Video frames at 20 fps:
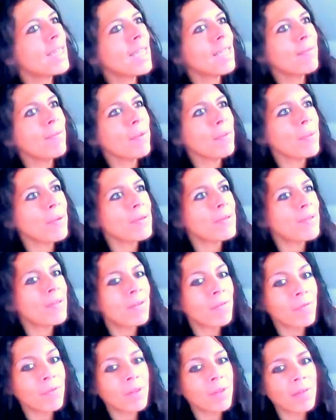
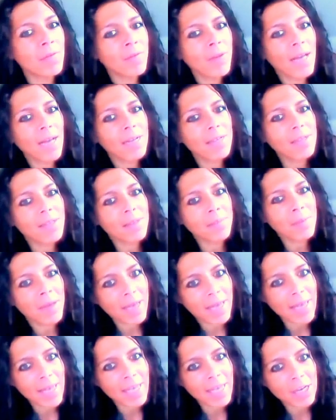And if it wasn't
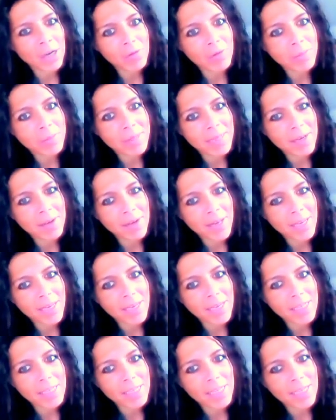for the fact that my
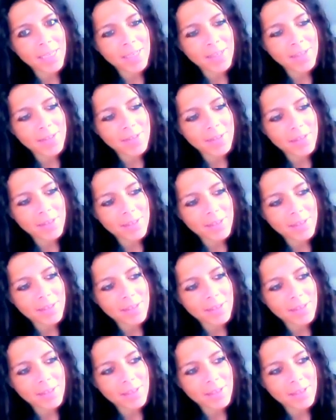hair got ripped out like it
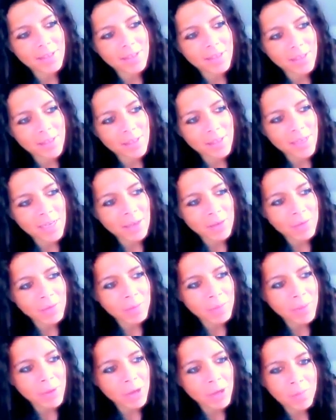did,
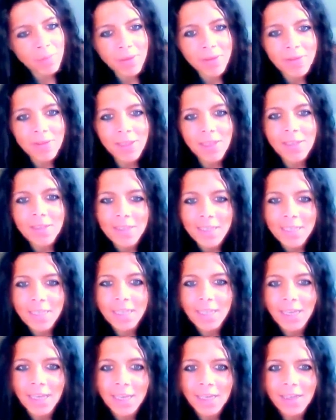then it would be
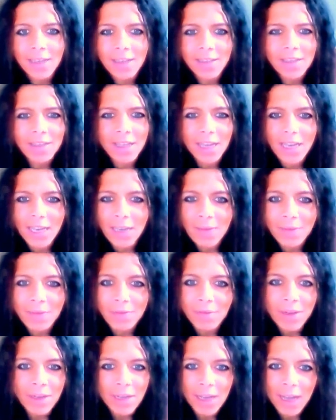almost easy to
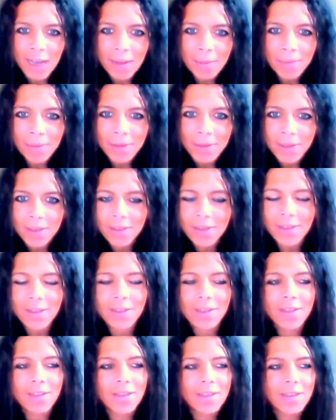think, did that even
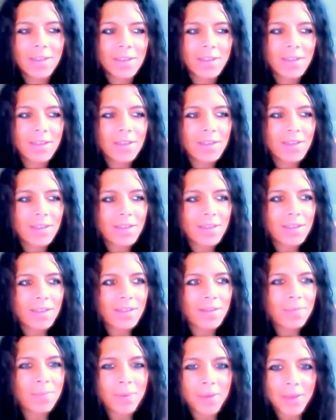really happen?
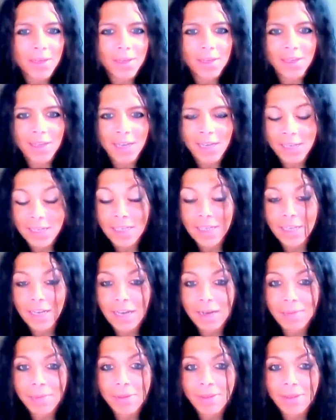
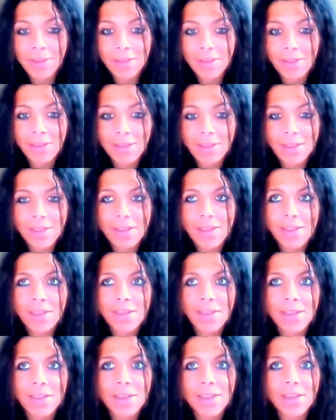But it did
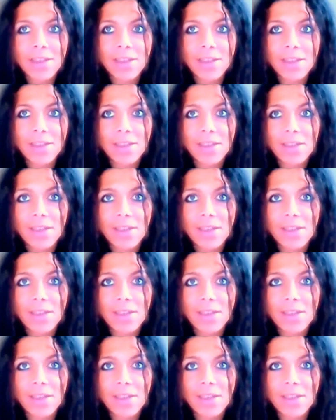happen.